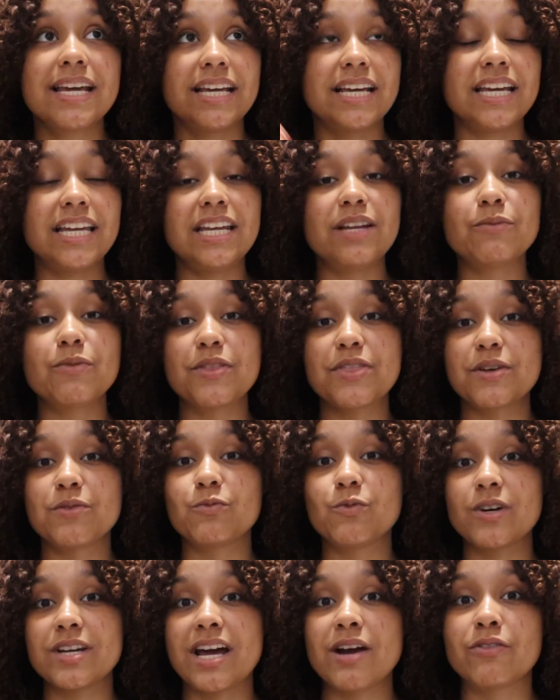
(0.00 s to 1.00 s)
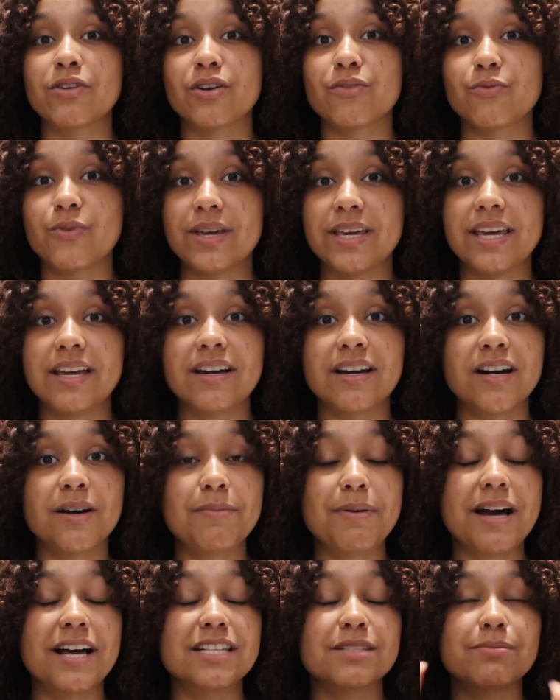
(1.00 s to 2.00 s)
Eating within 1 hour of waking
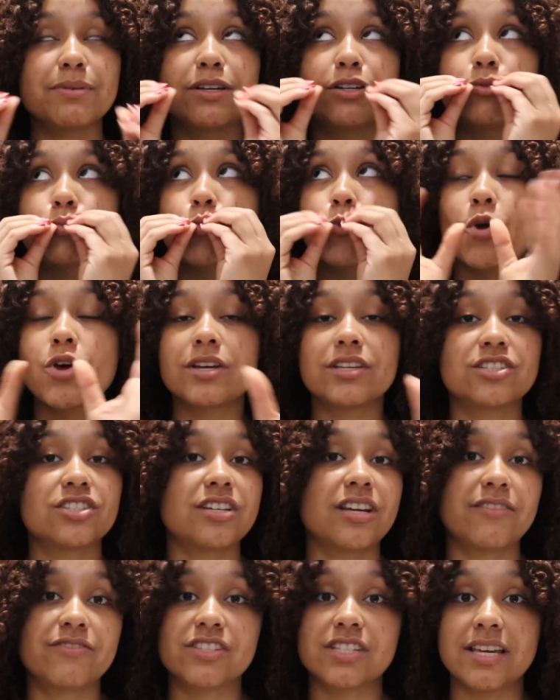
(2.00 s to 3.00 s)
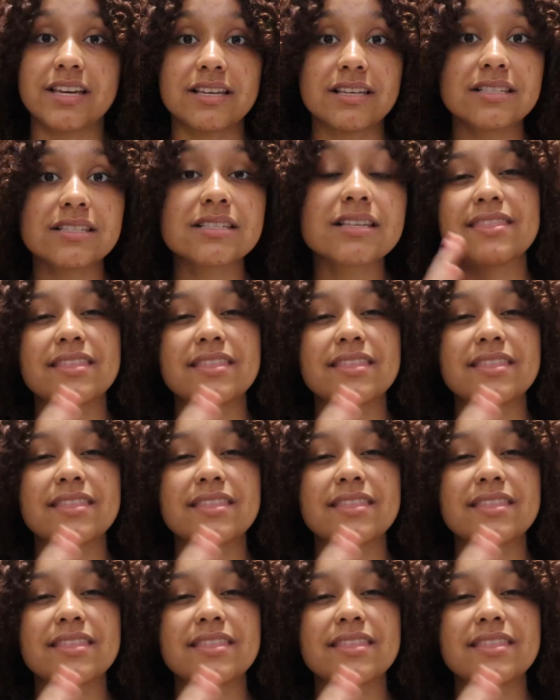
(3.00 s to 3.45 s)
up has been chef's kiss.